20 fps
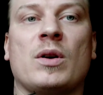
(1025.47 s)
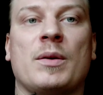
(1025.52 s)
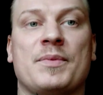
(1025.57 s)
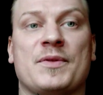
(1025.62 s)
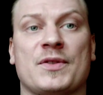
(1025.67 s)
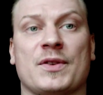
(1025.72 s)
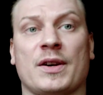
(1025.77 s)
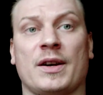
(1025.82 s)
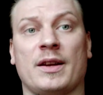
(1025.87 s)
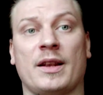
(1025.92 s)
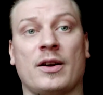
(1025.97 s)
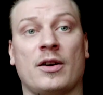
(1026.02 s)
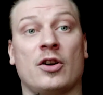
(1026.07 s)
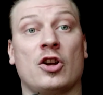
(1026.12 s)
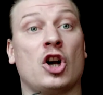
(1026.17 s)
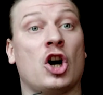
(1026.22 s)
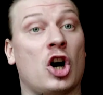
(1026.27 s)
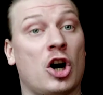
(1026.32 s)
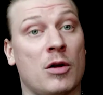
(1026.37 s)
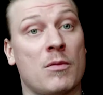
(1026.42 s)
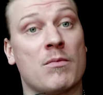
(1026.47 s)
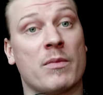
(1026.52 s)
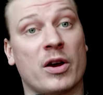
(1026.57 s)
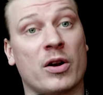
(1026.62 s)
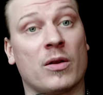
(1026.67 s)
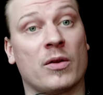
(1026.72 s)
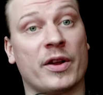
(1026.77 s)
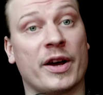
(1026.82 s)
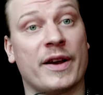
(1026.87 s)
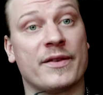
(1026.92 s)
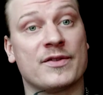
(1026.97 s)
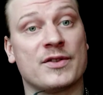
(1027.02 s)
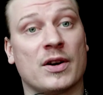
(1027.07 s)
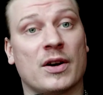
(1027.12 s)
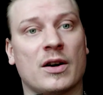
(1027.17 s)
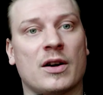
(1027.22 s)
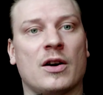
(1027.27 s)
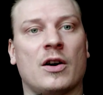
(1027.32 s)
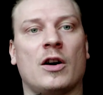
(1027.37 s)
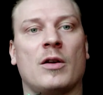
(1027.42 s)
website,
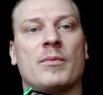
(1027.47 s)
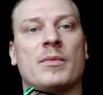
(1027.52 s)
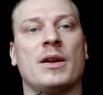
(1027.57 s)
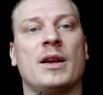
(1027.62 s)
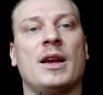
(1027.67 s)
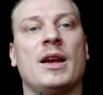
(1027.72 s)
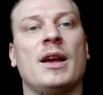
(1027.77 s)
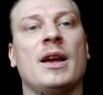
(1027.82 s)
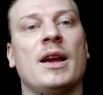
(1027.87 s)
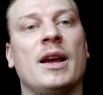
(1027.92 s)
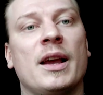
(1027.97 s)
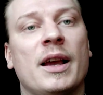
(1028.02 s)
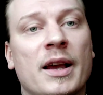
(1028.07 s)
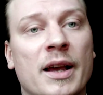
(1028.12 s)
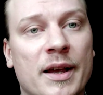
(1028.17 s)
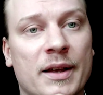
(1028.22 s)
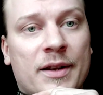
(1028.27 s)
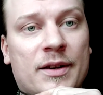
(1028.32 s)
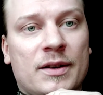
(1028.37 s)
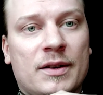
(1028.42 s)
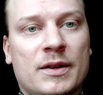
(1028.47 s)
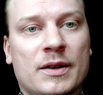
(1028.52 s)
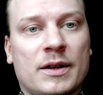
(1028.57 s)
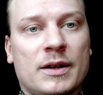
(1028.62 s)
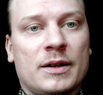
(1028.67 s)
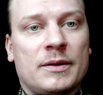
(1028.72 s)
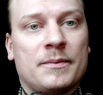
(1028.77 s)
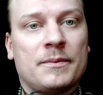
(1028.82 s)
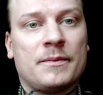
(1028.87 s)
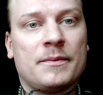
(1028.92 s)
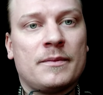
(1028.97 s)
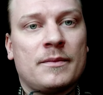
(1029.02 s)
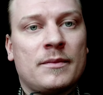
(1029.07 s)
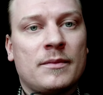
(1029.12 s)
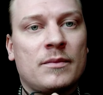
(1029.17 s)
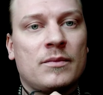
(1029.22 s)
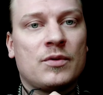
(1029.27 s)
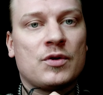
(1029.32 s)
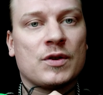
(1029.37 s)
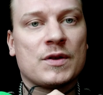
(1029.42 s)
hotmetalknives.com. And
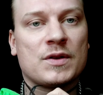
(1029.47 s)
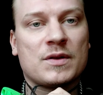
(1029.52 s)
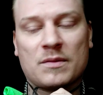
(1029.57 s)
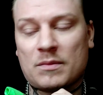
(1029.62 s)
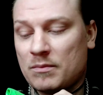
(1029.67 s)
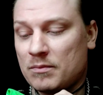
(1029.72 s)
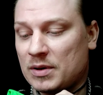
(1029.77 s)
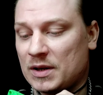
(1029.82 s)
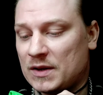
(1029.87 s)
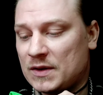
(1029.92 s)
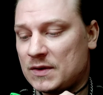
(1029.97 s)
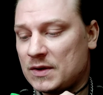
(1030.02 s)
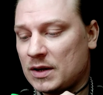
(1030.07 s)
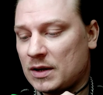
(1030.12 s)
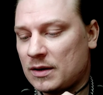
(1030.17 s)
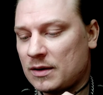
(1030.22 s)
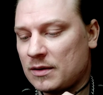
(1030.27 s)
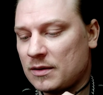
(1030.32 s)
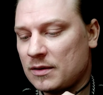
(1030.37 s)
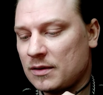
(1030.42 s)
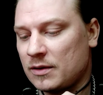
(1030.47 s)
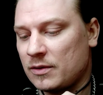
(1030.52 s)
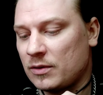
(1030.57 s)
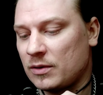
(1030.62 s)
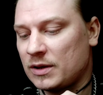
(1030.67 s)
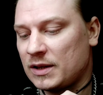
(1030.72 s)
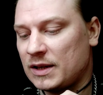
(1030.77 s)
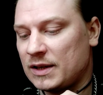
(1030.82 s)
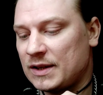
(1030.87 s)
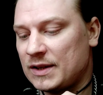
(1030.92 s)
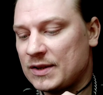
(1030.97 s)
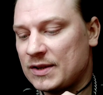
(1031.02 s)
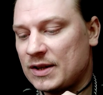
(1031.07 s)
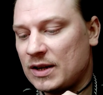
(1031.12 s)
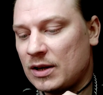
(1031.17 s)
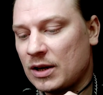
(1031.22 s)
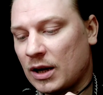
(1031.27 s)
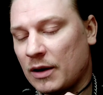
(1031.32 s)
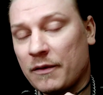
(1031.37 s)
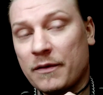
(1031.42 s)
just basic little
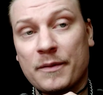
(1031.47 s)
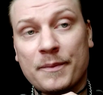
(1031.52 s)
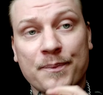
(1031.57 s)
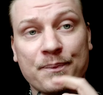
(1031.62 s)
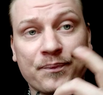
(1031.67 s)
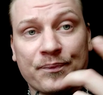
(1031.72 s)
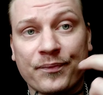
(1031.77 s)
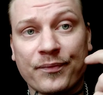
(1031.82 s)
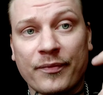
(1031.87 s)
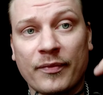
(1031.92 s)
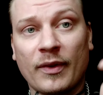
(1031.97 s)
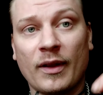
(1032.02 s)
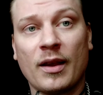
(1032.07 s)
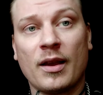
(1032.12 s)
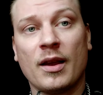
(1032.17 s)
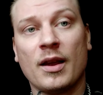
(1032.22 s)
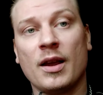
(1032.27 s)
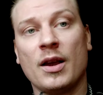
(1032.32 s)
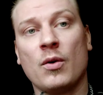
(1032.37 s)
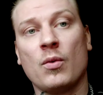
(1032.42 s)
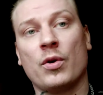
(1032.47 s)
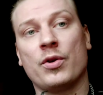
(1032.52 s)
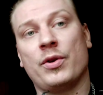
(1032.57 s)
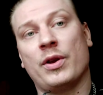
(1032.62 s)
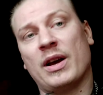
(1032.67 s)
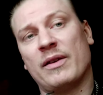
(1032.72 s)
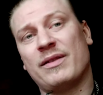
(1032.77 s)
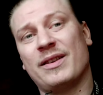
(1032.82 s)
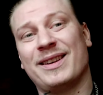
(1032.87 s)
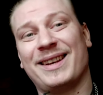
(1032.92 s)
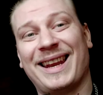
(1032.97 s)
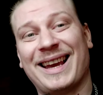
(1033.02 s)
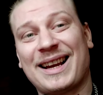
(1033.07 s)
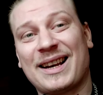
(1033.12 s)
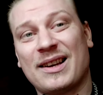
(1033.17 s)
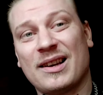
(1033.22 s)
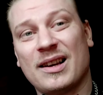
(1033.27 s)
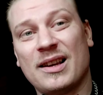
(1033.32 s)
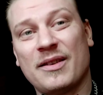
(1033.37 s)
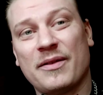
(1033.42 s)
EDC knife. When you have a
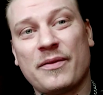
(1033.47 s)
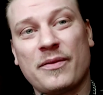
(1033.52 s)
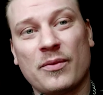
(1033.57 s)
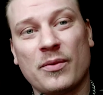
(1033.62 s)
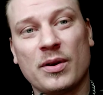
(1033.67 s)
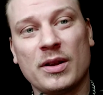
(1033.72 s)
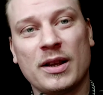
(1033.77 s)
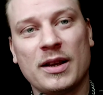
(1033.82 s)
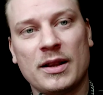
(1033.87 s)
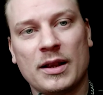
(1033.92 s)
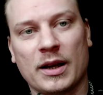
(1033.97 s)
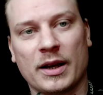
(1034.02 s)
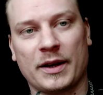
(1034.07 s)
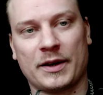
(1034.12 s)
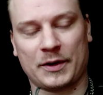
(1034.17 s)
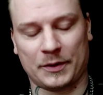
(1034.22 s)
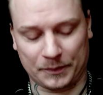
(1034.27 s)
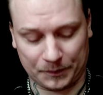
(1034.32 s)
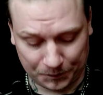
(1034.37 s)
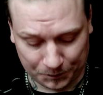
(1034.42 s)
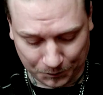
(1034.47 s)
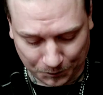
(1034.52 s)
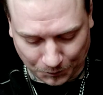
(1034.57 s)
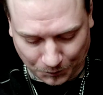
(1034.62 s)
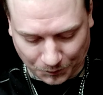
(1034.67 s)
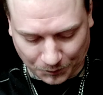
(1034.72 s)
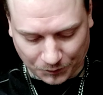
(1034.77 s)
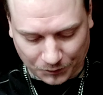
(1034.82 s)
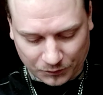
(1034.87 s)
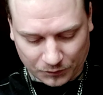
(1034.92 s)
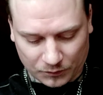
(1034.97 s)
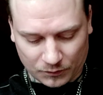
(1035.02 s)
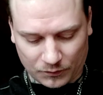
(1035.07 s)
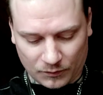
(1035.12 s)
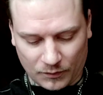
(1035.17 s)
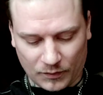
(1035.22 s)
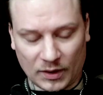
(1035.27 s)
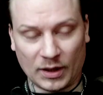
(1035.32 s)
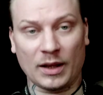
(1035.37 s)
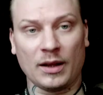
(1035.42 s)
neck knife, really, like,
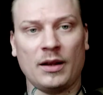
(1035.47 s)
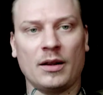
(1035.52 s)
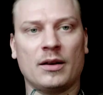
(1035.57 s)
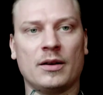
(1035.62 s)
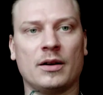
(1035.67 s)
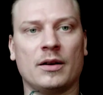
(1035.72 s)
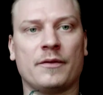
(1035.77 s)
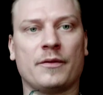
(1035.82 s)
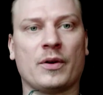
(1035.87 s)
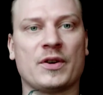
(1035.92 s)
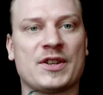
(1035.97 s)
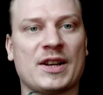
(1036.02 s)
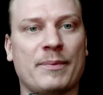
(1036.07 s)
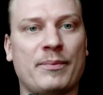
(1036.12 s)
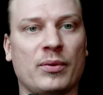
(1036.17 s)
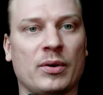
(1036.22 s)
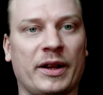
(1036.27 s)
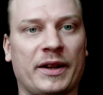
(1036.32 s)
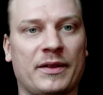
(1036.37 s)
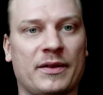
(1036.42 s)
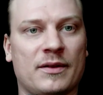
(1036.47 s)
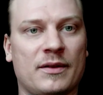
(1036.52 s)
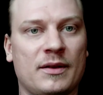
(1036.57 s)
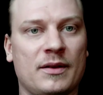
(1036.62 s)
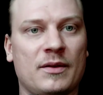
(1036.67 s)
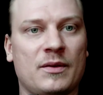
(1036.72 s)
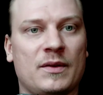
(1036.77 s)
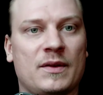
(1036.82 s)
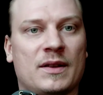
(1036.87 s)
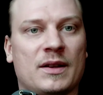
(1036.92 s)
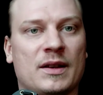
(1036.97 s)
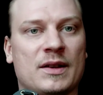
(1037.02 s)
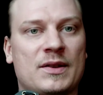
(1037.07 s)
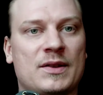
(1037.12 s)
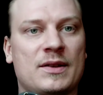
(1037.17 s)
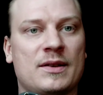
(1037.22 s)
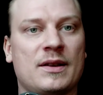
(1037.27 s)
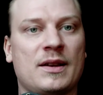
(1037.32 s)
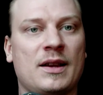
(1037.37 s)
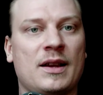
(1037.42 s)
for example, like
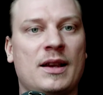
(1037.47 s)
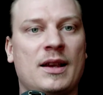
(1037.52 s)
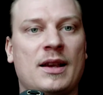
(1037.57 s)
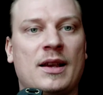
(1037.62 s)
this.